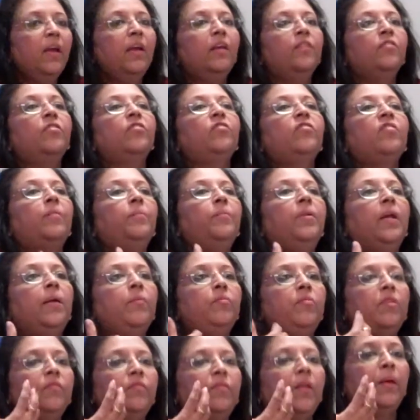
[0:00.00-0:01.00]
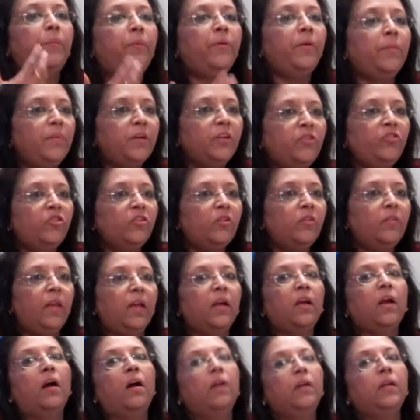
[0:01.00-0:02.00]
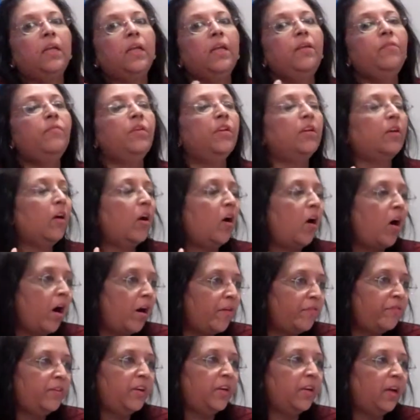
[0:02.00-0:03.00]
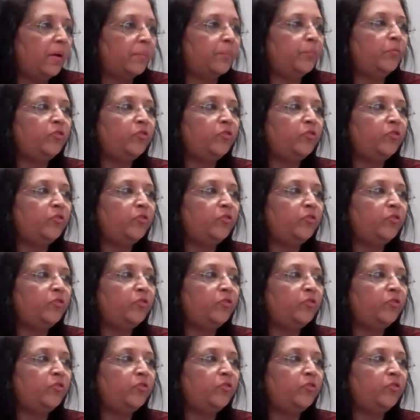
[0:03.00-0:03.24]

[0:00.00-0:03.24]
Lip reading: So sometimes if they're premature, they can't even cough it up.